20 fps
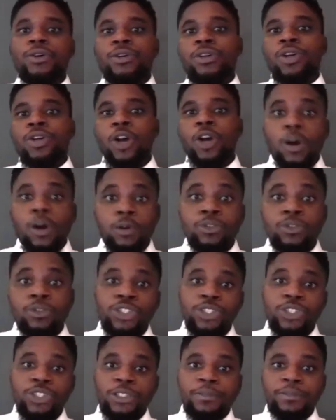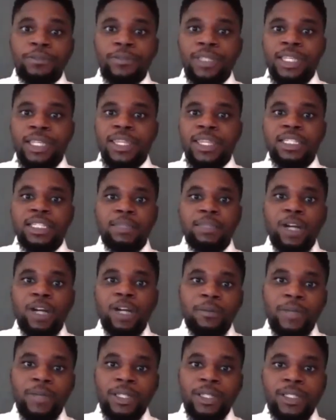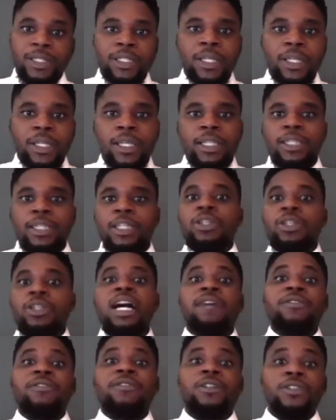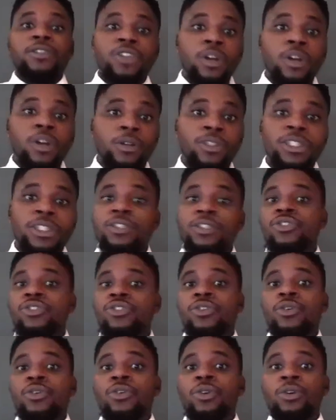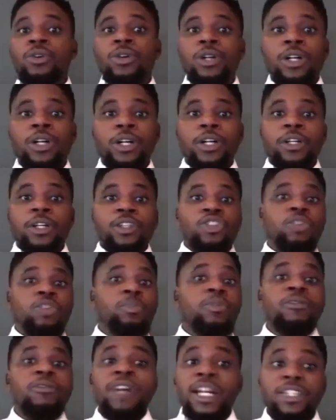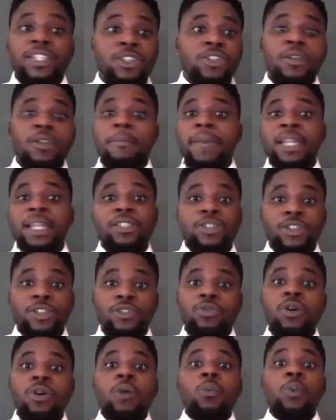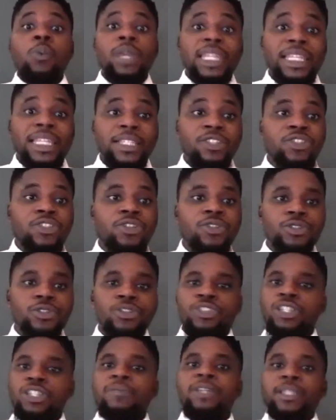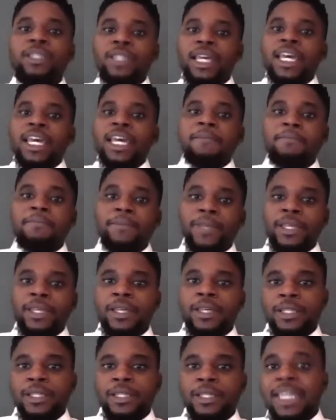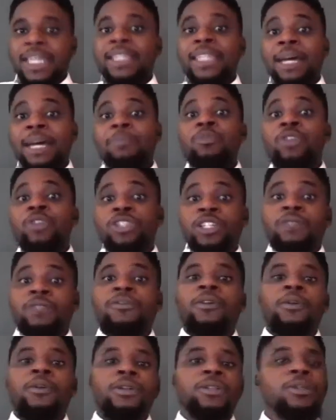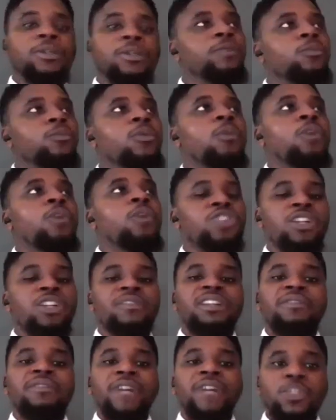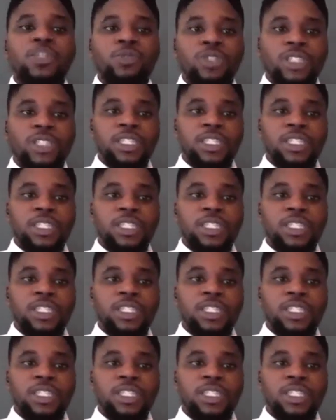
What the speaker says: culture in their department? They don't have consultants or supervisors or mentors who are willing to, do you know what I mean, take that project forward. What sort of advice would you